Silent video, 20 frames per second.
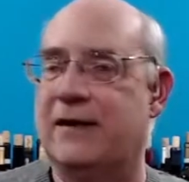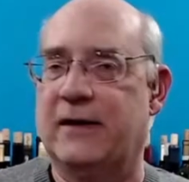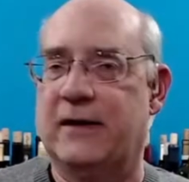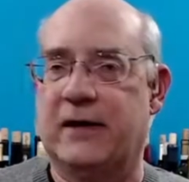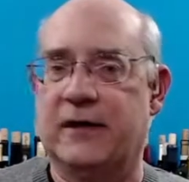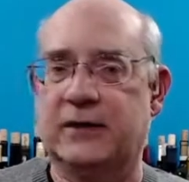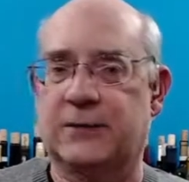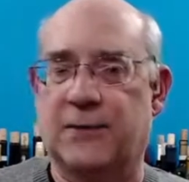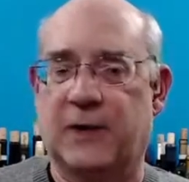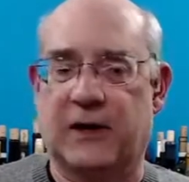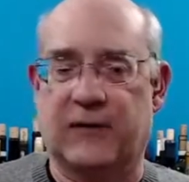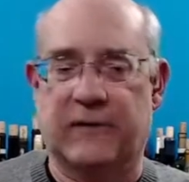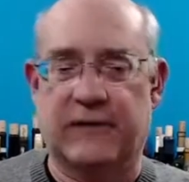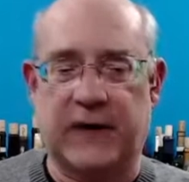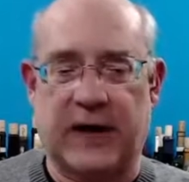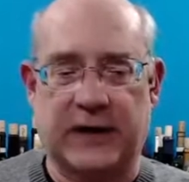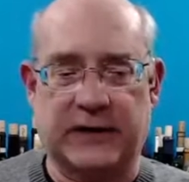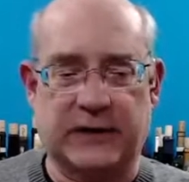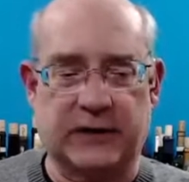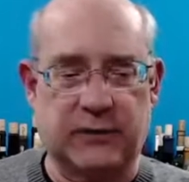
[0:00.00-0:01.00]
As a matter of
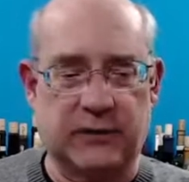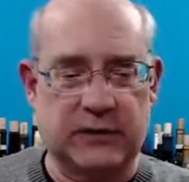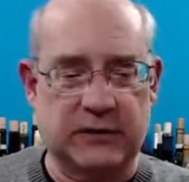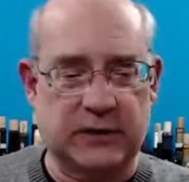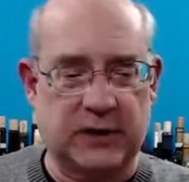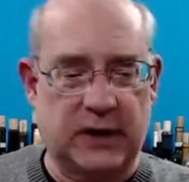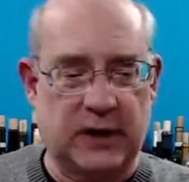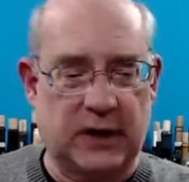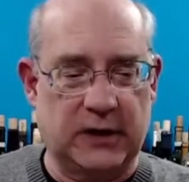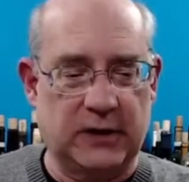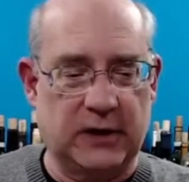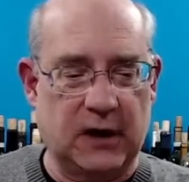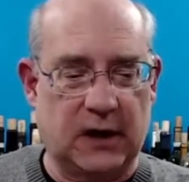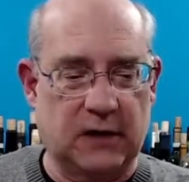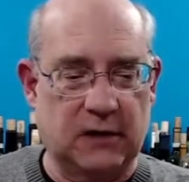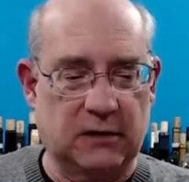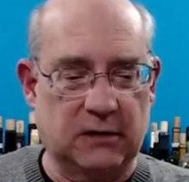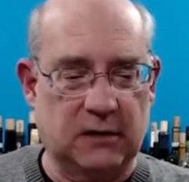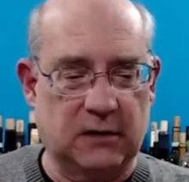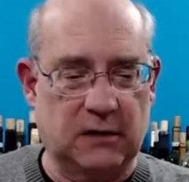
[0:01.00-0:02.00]
fact, there was a
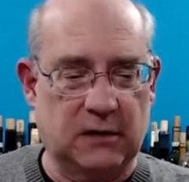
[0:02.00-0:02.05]
young